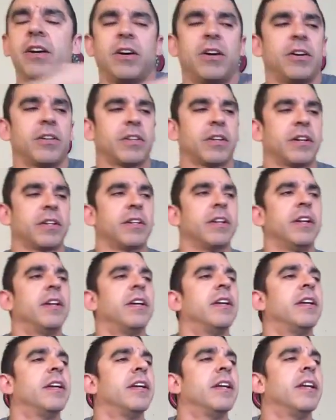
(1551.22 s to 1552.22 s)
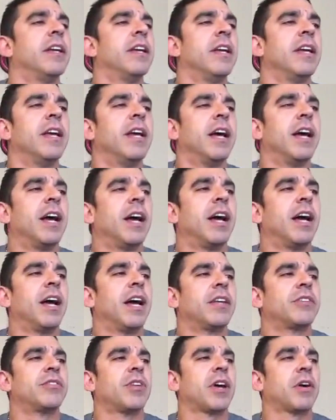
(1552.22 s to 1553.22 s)
Hold on.
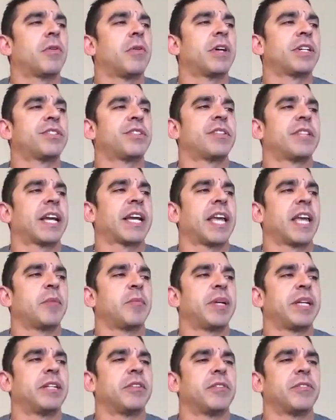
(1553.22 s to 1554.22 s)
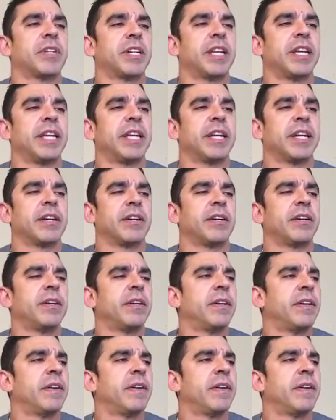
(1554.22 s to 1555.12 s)
I saw a question that came in over here.